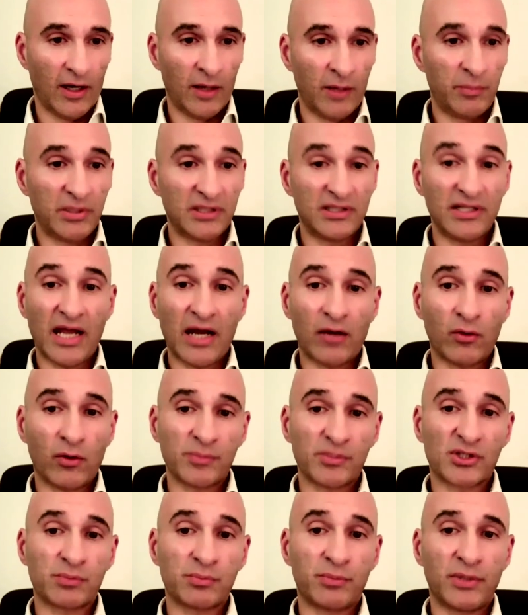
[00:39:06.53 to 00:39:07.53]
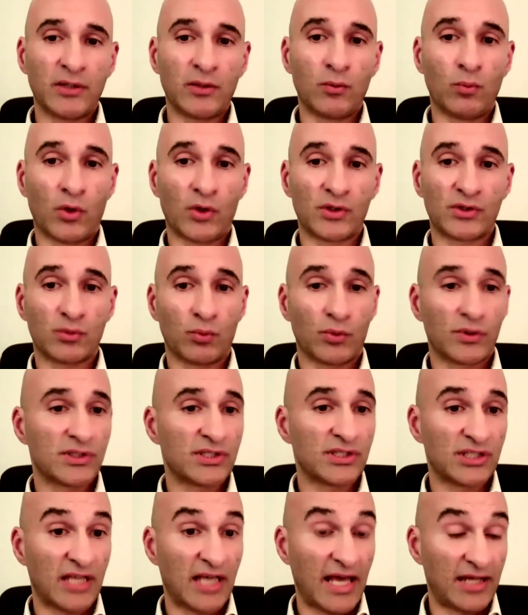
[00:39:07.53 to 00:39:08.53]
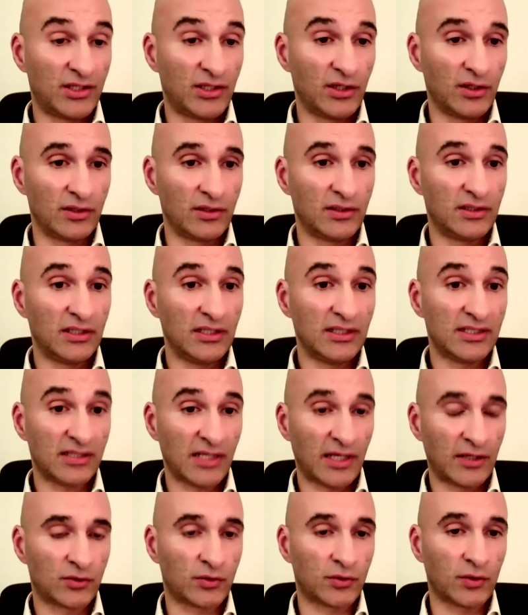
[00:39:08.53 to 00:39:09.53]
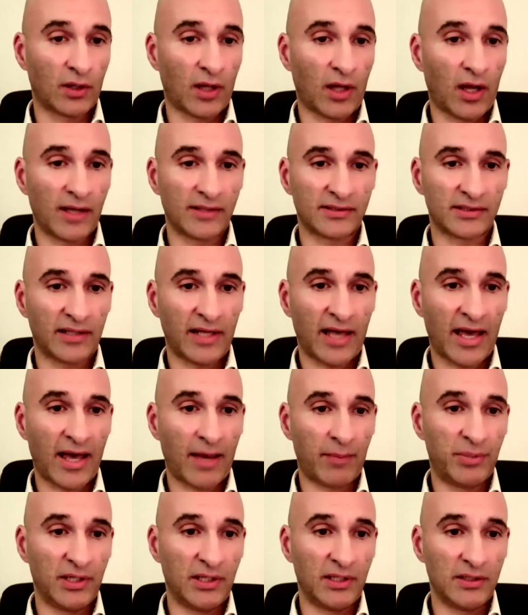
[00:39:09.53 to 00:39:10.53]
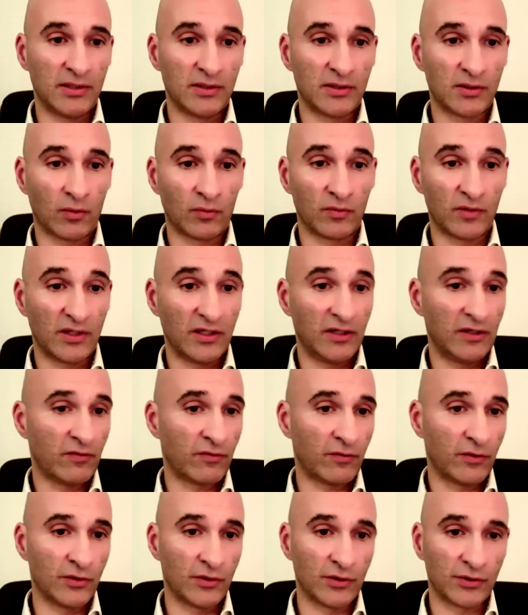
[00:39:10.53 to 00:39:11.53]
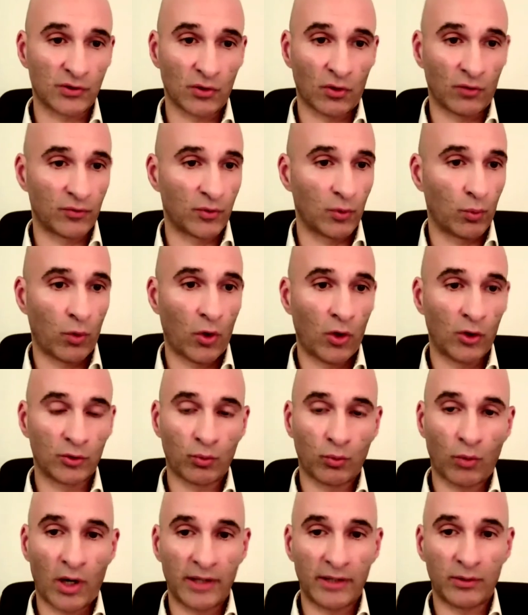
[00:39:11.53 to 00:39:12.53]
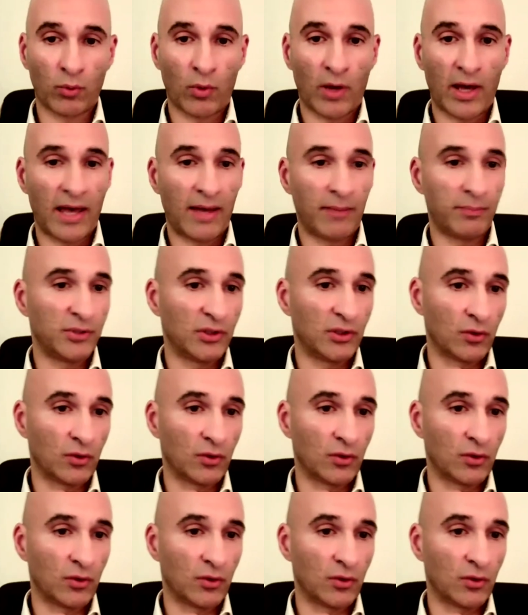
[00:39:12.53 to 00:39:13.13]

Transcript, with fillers: Uh, but the Arab Spring was, was scattered, decentralized. It happened on the ethers of the World Wide Web.